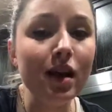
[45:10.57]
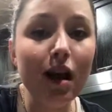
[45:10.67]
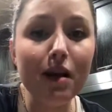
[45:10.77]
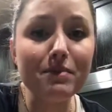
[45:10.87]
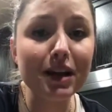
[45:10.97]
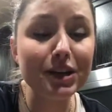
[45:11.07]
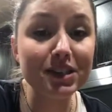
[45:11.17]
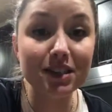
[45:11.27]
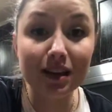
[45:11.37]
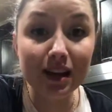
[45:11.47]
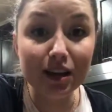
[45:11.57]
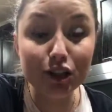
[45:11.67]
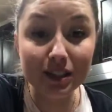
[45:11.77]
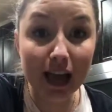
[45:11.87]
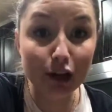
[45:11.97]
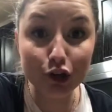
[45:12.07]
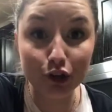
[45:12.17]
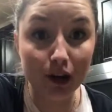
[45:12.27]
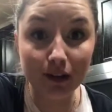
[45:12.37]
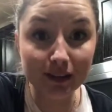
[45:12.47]
Um, there's just
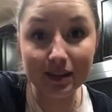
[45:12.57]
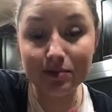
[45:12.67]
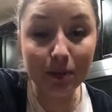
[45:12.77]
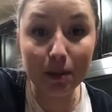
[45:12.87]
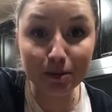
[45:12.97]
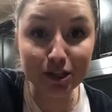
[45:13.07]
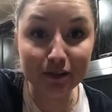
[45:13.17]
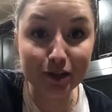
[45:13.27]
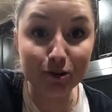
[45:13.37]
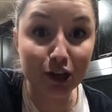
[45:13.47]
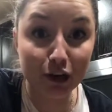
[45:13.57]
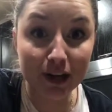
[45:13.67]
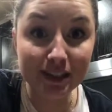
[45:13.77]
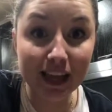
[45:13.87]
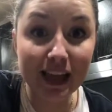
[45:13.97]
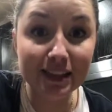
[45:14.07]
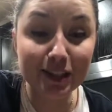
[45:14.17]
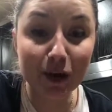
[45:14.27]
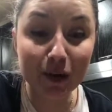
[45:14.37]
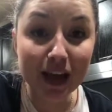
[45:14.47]
extra. Pampered Chef so generous. And
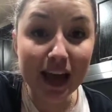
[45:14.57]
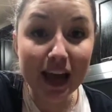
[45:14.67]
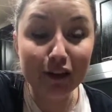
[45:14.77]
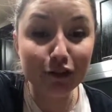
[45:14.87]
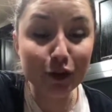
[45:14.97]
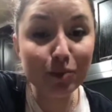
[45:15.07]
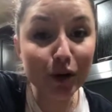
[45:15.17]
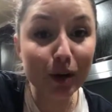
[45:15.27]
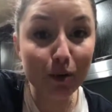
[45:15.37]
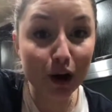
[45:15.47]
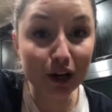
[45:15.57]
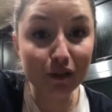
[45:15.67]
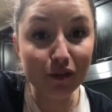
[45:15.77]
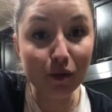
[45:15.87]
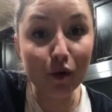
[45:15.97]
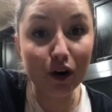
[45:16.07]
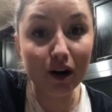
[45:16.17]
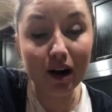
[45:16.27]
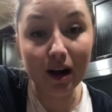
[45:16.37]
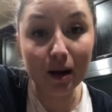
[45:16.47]
so if you book a party
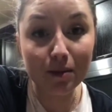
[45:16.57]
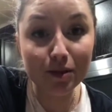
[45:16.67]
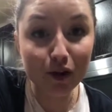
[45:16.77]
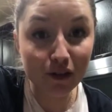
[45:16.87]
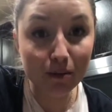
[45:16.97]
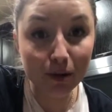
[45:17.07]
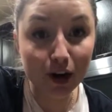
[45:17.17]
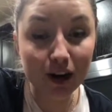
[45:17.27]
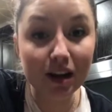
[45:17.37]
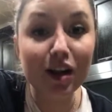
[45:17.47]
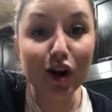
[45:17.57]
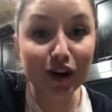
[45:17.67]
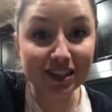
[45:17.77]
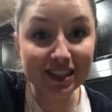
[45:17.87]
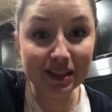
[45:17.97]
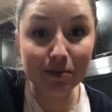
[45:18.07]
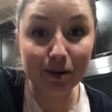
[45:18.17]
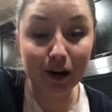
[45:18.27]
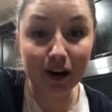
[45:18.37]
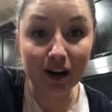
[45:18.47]
for um, November or
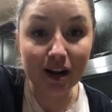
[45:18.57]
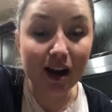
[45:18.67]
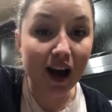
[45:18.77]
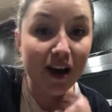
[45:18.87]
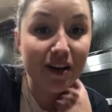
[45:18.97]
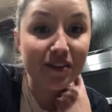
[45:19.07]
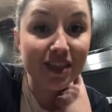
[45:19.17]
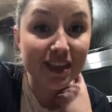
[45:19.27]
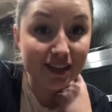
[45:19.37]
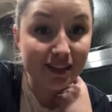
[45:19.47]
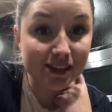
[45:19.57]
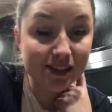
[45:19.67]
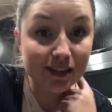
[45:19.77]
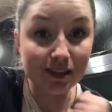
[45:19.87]
December of this